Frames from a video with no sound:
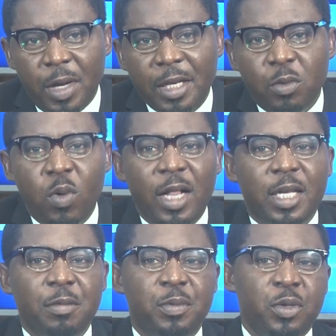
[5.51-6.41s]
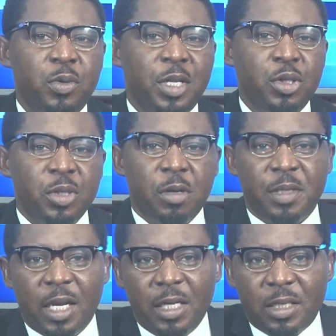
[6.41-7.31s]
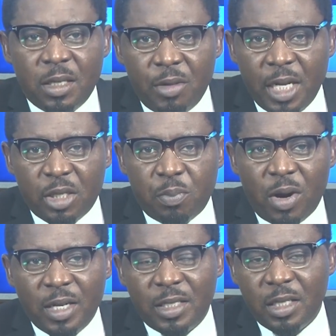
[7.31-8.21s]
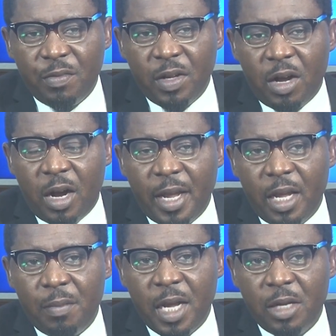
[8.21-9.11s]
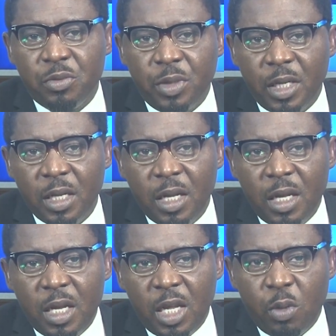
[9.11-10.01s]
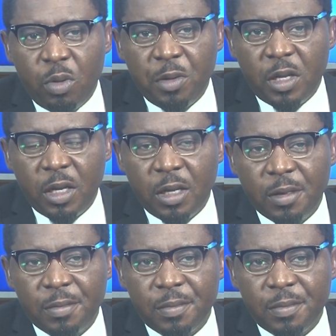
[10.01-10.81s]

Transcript: And welcome to the news update on Enterprise TV. I am Henry Igwebike.